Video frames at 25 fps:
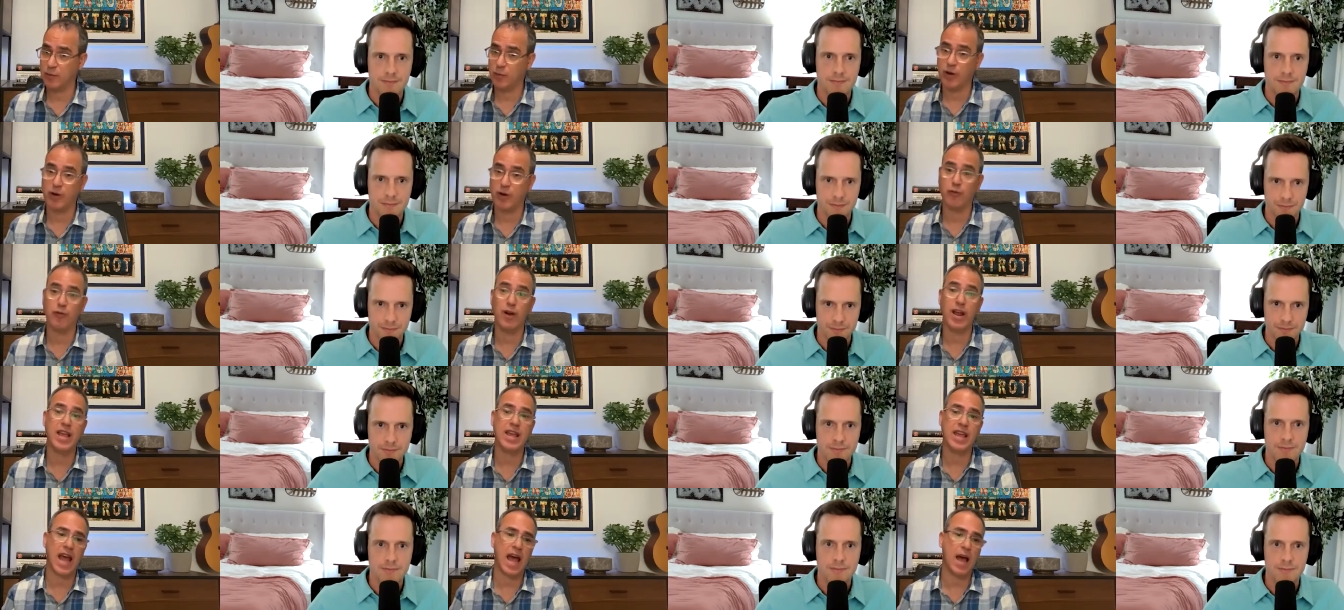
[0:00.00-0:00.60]
Speaker 1: What a
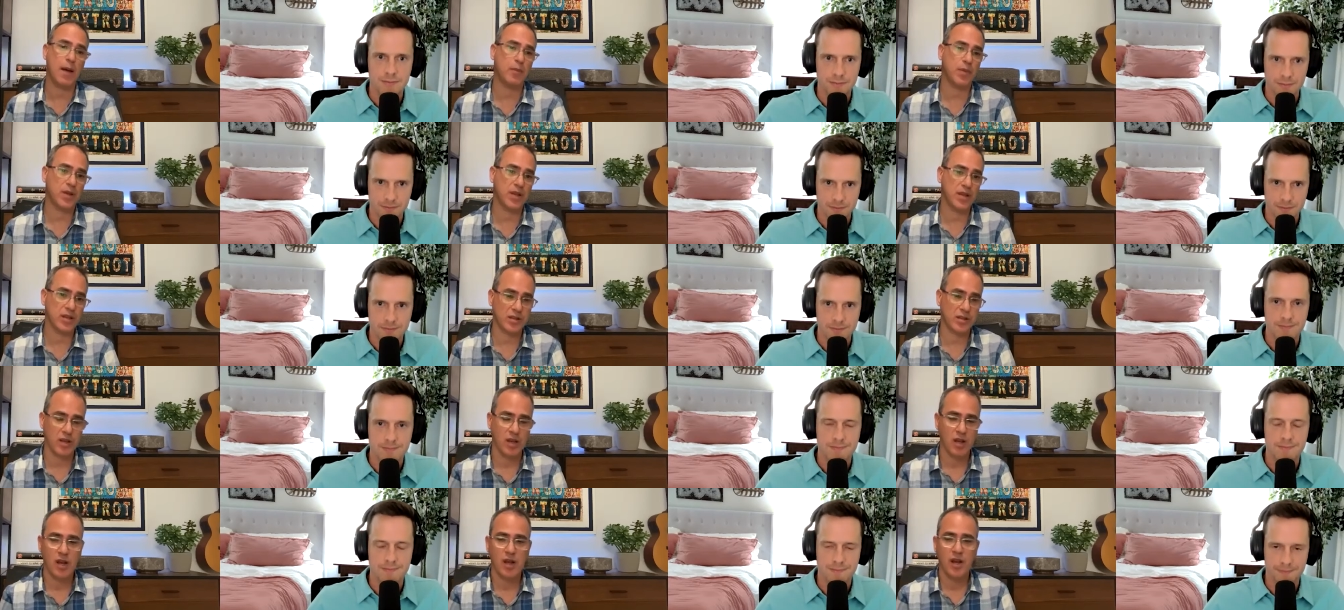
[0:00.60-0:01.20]
rate cap
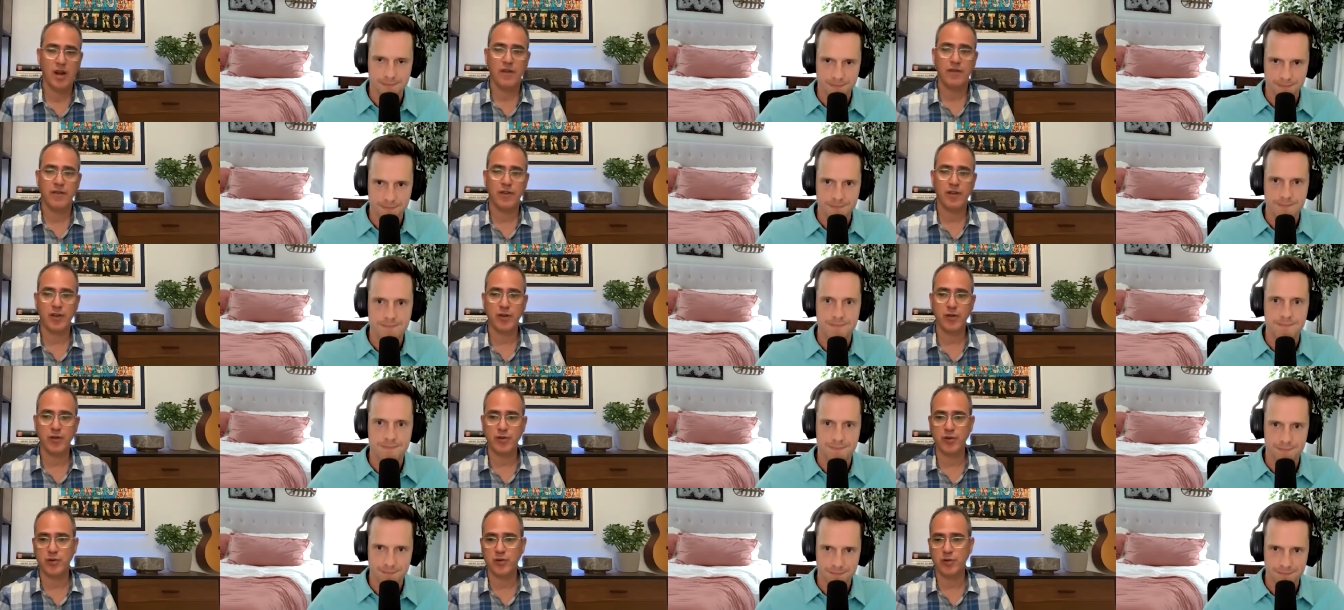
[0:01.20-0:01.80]
is, for
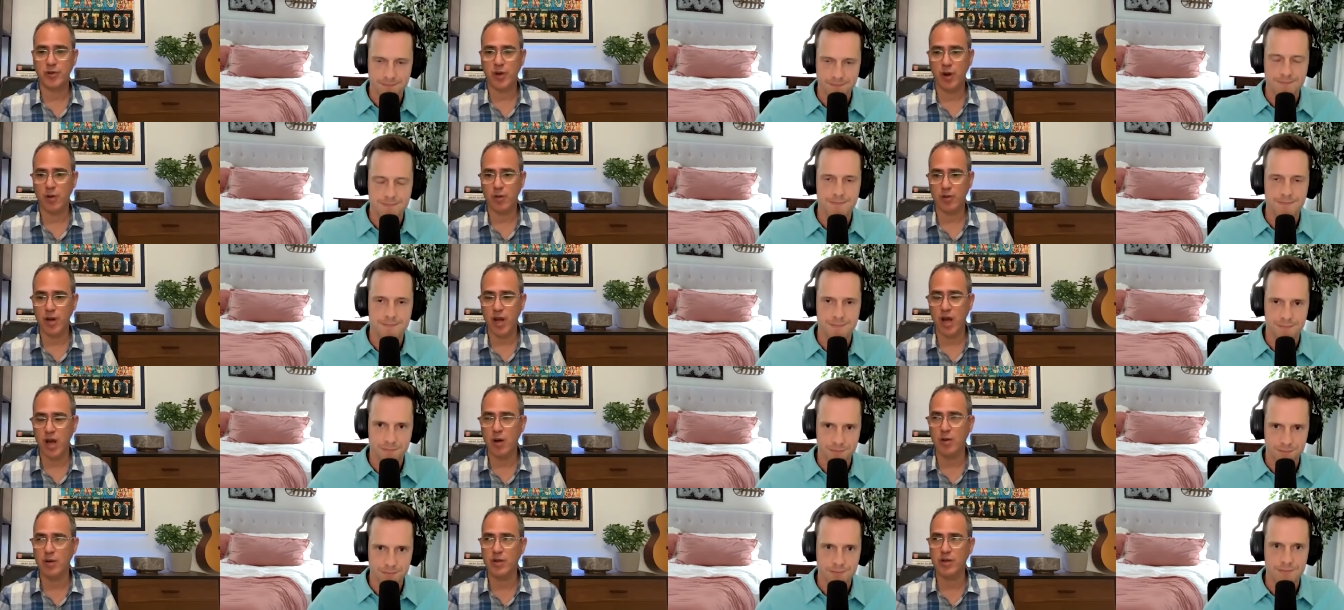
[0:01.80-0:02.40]
those who don't
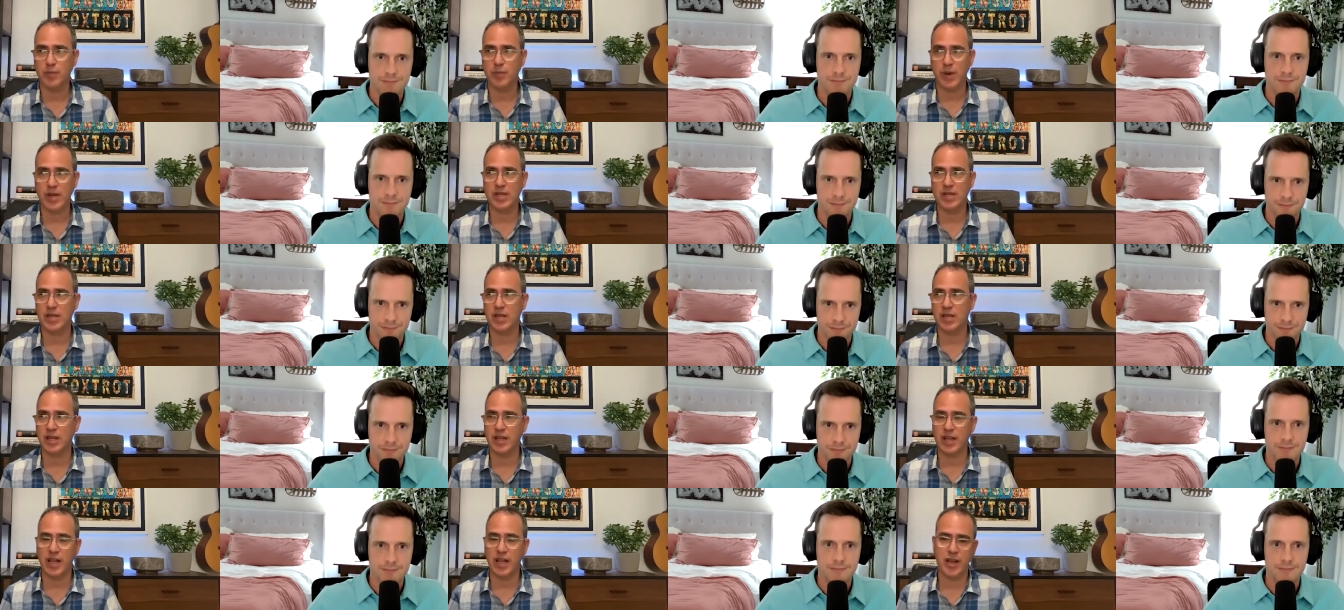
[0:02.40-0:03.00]
know, it's
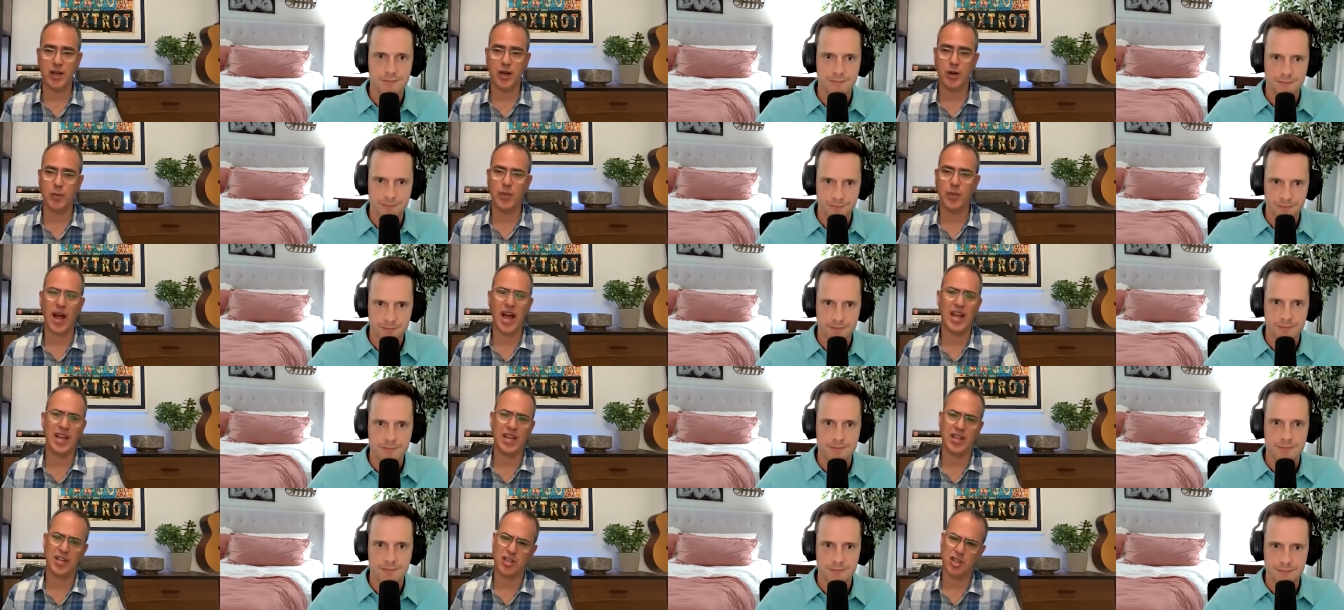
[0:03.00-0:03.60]
basically like you're
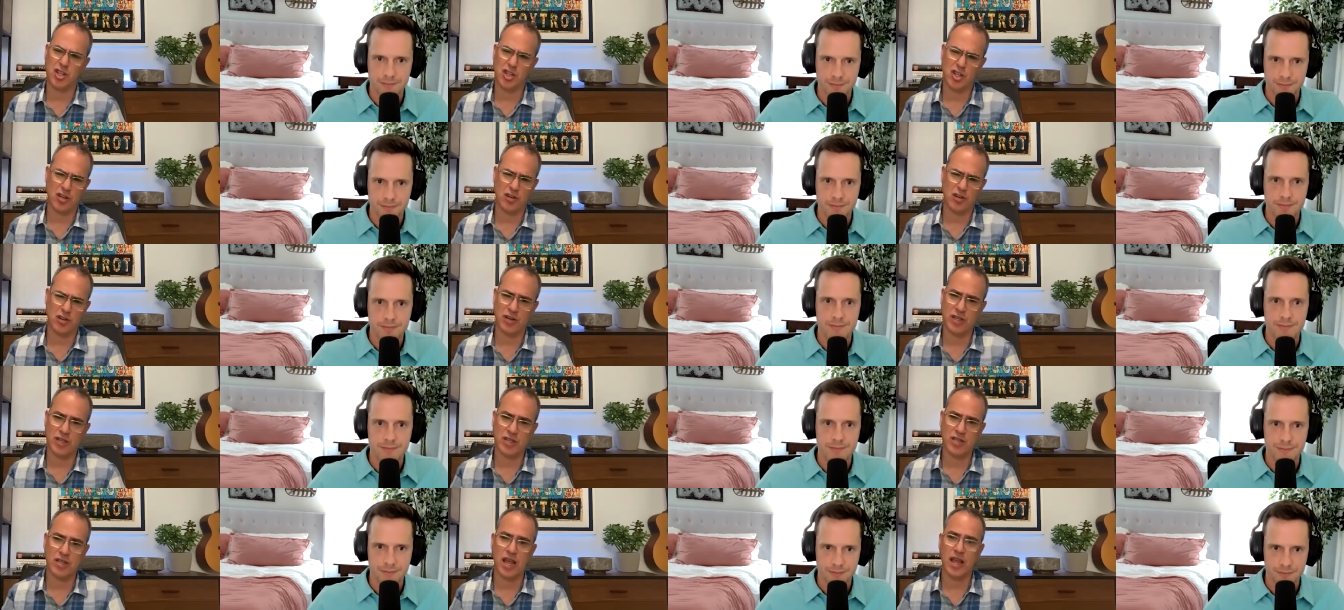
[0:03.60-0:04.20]
buying
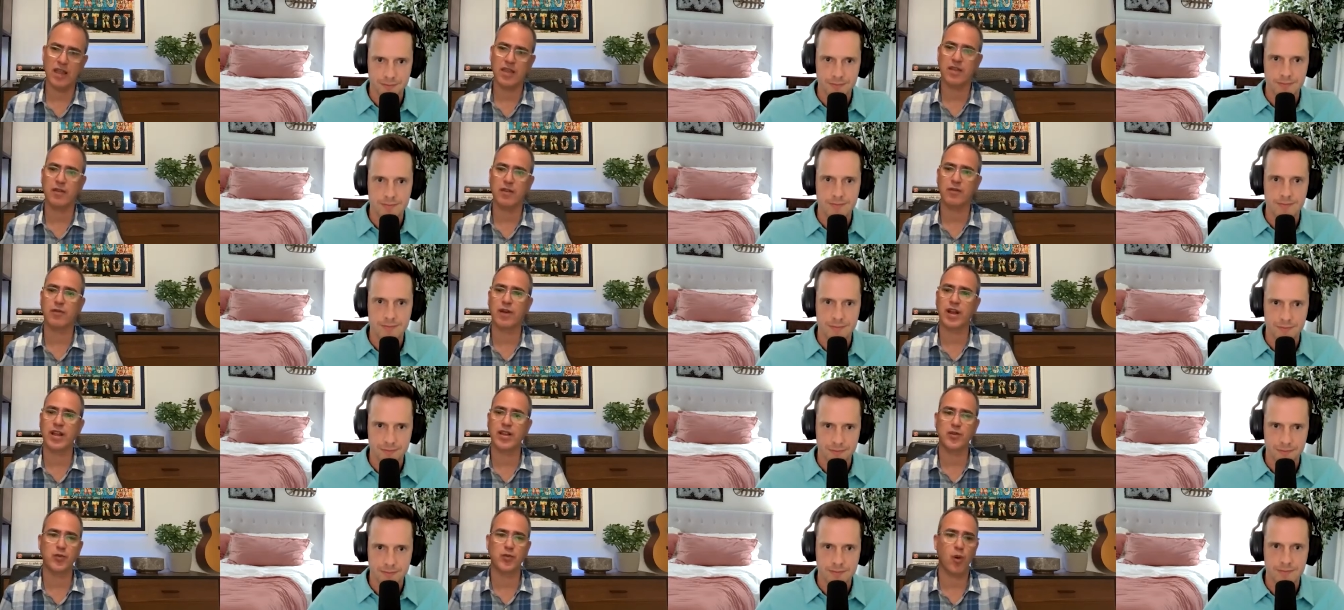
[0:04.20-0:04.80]
insurance that the
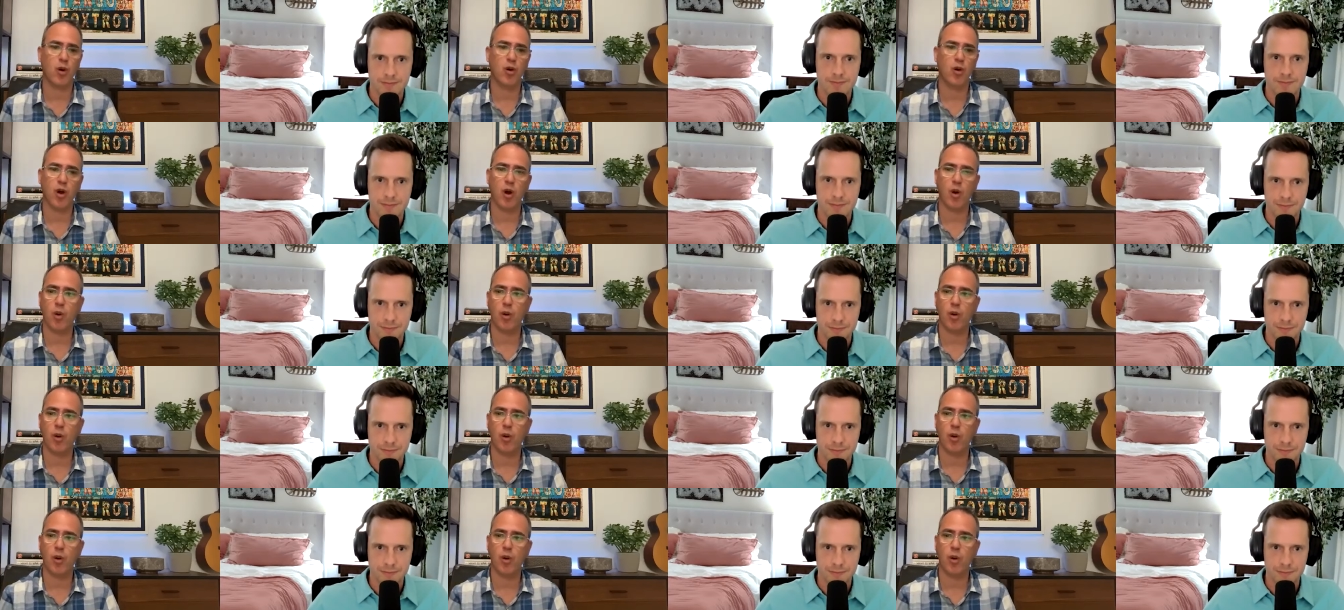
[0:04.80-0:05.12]
rates won't go